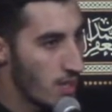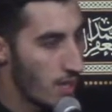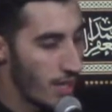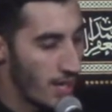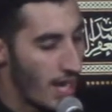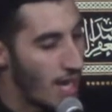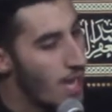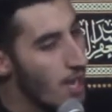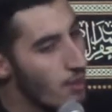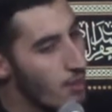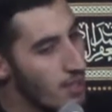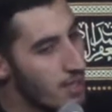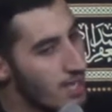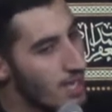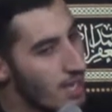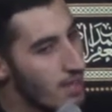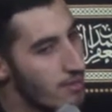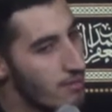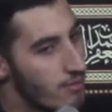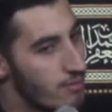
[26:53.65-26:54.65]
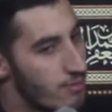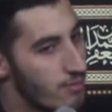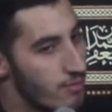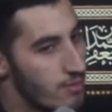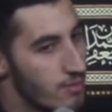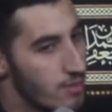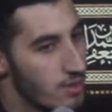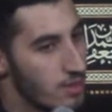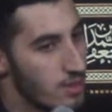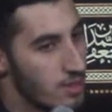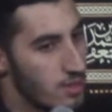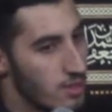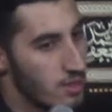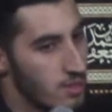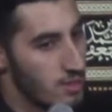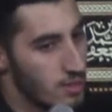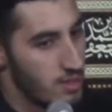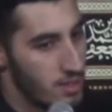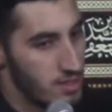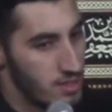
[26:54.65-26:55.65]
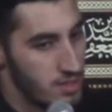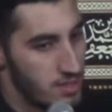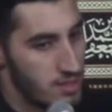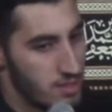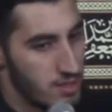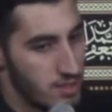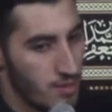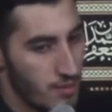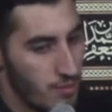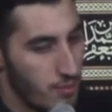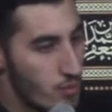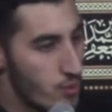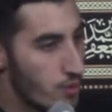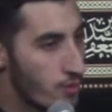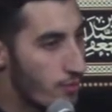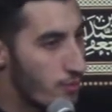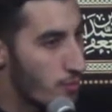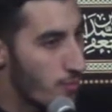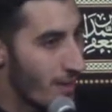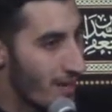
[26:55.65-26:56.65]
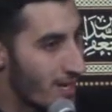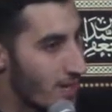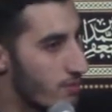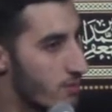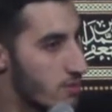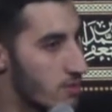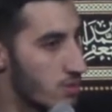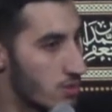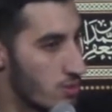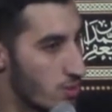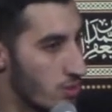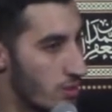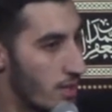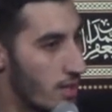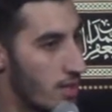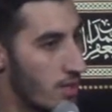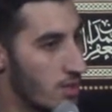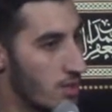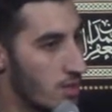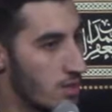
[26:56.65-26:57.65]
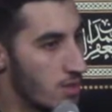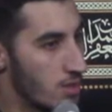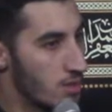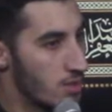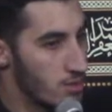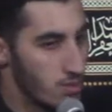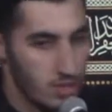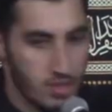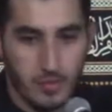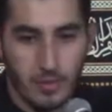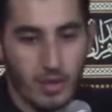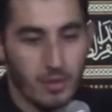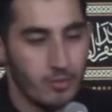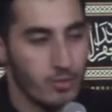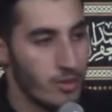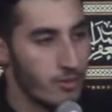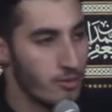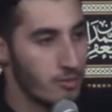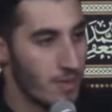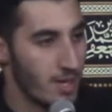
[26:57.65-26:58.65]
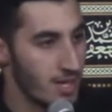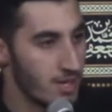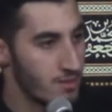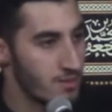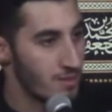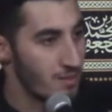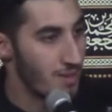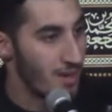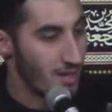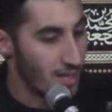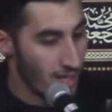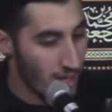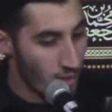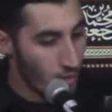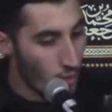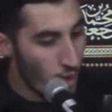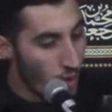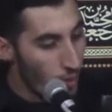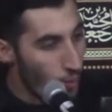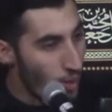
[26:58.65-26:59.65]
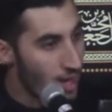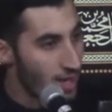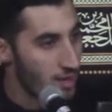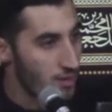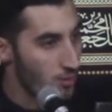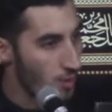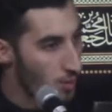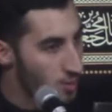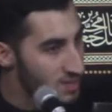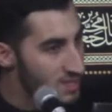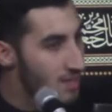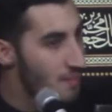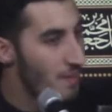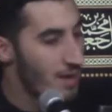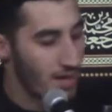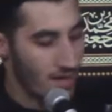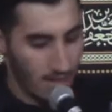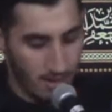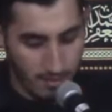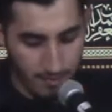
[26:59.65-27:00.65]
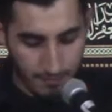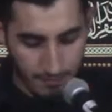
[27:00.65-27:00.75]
and how he gave this beautiful, magnificent daughter to this beautiful, magnificent man. In what way? What was the manner?